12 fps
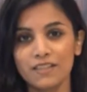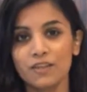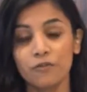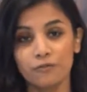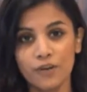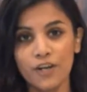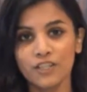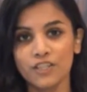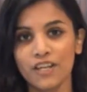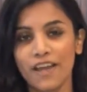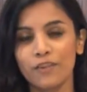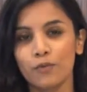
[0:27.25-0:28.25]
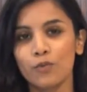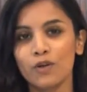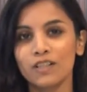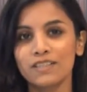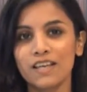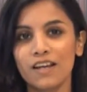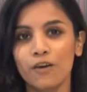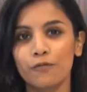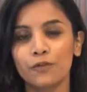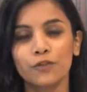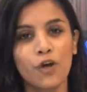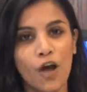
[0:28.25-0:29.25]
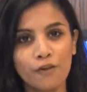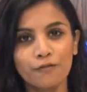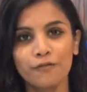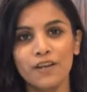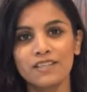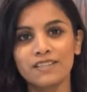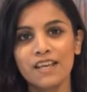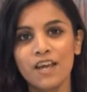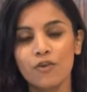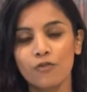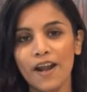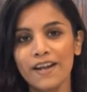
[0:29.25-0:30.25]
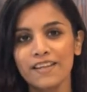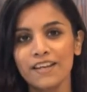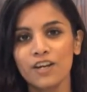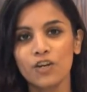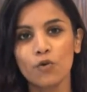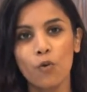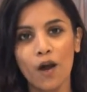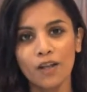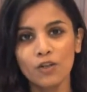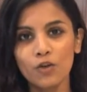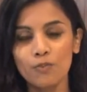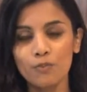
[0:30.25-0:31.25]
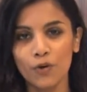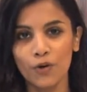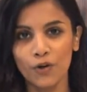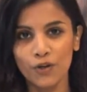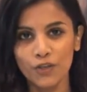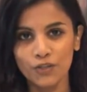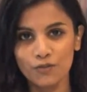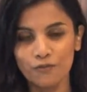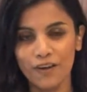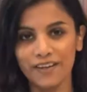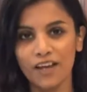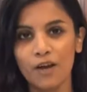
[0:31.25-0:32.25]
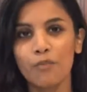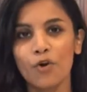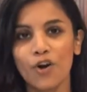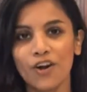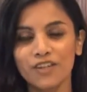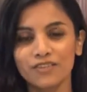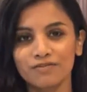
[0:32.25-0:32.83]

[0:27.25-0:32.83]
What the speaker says: converging at the World Takaful Conference right here in Kuala Lumpur to find out more.